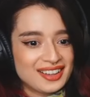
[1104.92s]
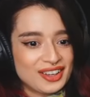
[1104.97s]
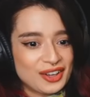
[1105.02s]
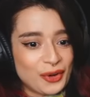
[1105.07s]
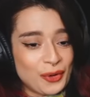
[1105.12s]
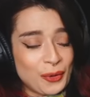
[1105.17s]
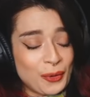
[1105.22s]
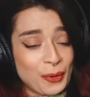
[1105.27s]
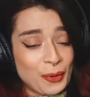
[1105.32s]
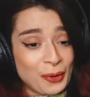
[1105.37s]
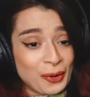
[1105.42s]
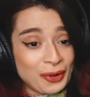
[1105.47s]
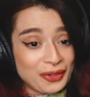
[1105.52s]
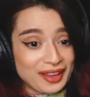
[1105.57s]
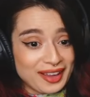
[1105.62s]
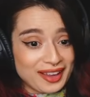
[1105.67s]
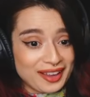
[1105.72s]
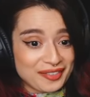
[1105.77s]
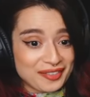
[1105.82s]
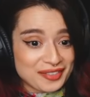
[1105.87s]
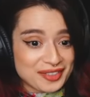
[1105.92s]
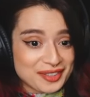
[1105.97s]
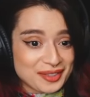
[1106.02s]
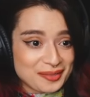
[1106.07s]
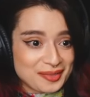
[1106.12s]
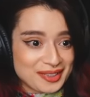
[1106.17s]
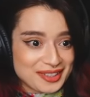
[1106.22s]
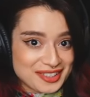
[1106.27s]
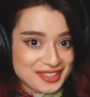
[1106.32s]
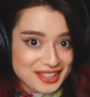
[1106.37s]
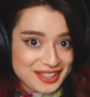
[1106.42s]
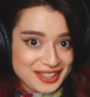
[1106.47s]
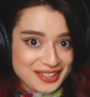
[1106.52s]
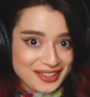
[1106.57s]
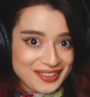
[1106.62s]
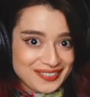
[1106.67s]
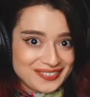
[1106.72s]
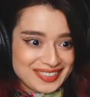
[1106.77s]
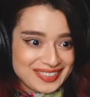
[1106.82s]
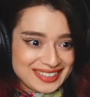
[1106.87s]
Oh, they have so much in
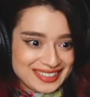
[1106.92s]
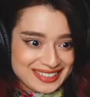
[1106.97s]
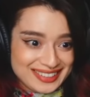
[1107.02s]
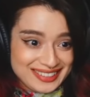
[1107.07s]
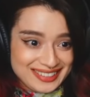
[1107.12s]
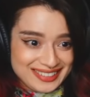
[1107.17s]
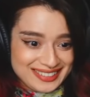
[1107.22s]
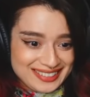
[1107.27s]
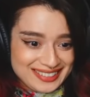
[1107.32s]
common.